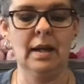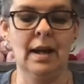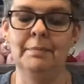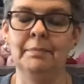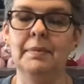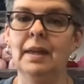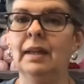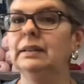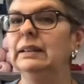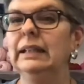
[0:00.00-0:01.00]
I'm
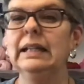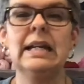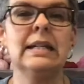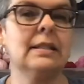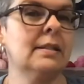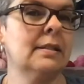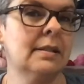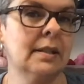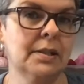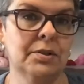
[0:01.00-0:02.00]
at
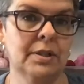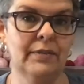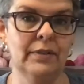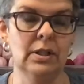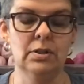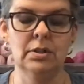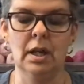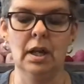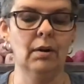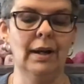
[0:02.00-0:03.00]
least 6 or 7 years
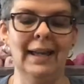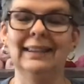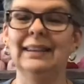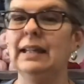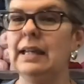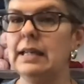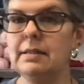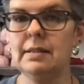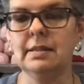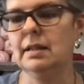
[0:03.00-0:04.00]
ago, at
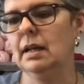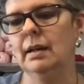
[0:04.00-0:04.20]
least.